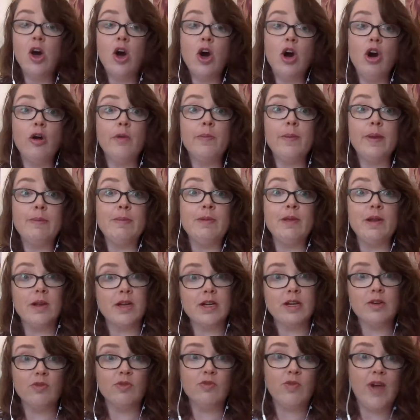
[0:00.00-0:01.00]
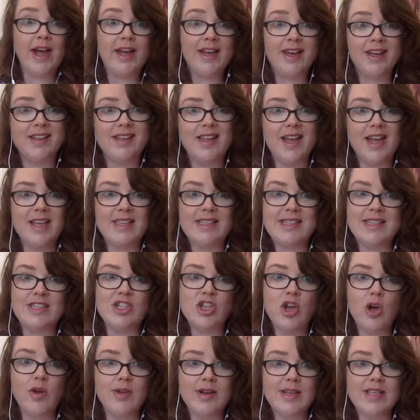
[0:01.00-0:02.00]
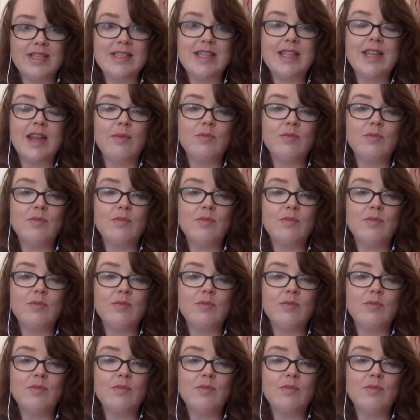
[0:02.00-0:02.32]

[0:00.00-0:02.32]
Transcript: oh, people are going to recognize and notice that